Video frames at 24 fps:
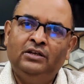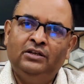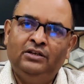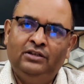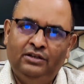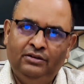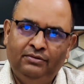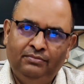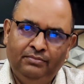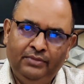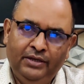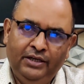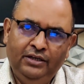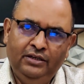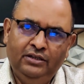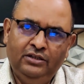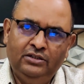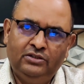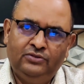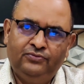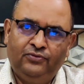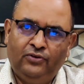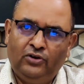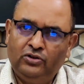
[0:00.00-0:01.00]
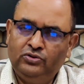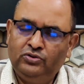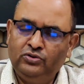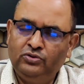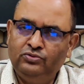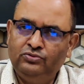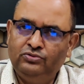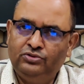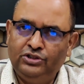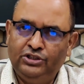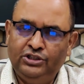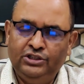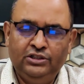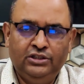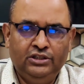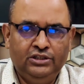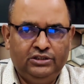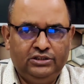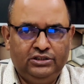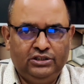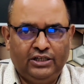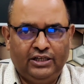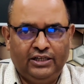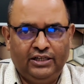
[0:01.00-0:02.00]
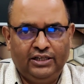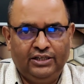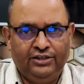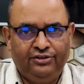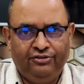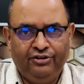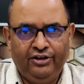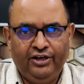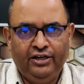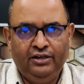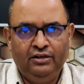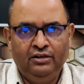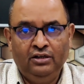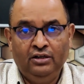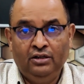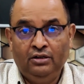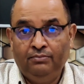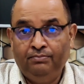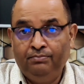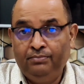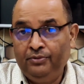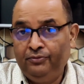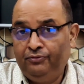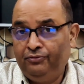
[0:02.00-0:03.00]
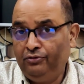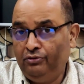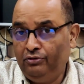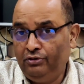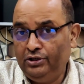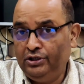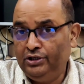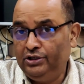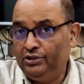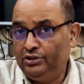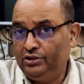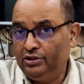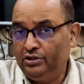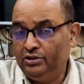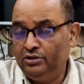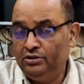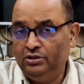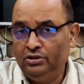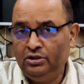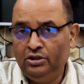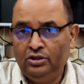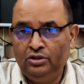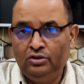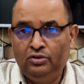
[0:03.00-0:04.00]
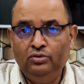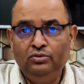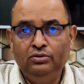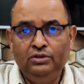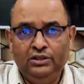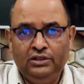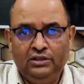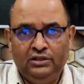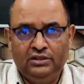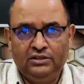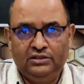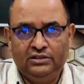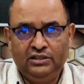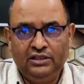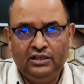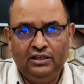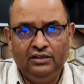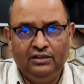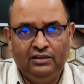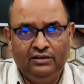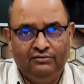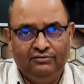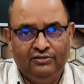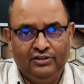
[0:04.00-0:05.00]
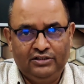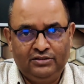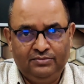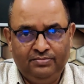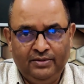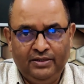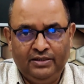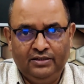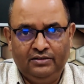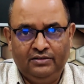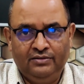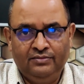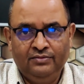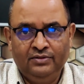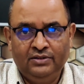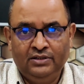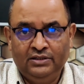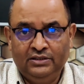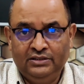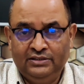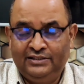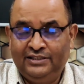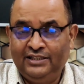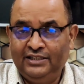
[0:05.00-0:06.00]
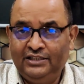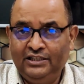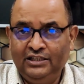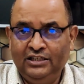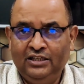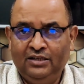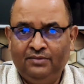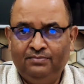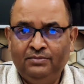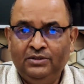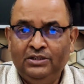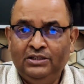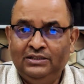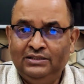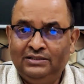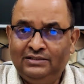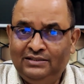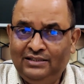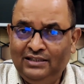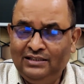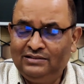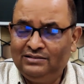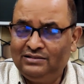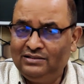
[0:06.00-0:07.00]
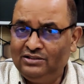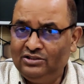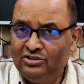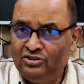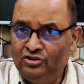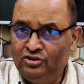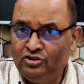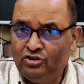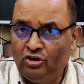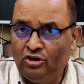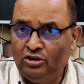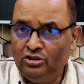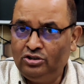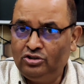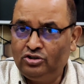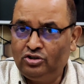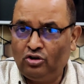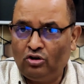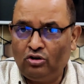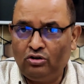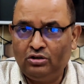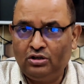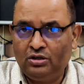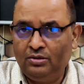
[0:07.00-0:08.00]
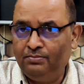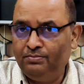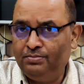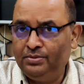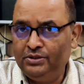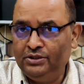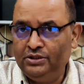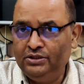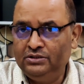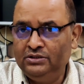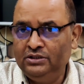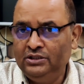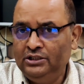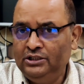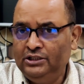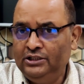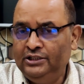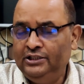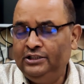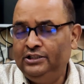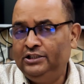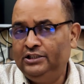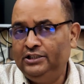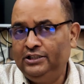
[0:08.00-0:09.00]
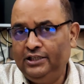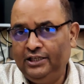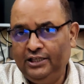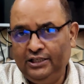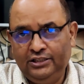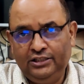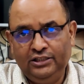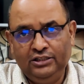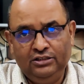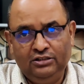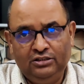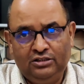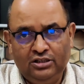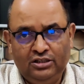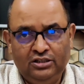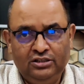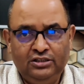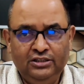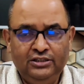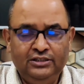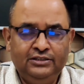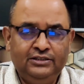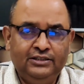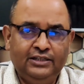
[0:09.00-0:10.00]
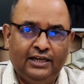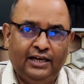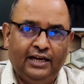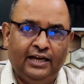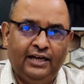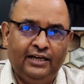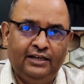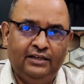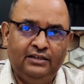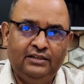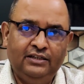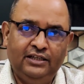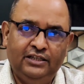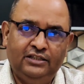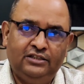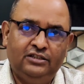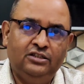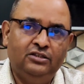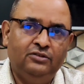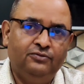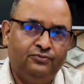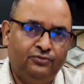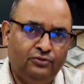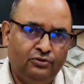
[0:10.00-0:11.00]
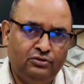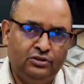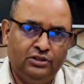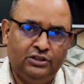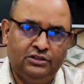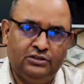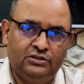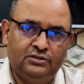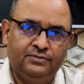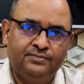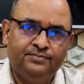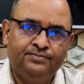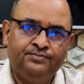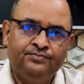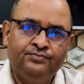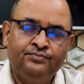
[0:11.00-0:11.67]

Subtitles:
He made his fortunes in the China trade before he turned to industrial investment, setting up 6 joint stock companies in the 1830s and 1840s.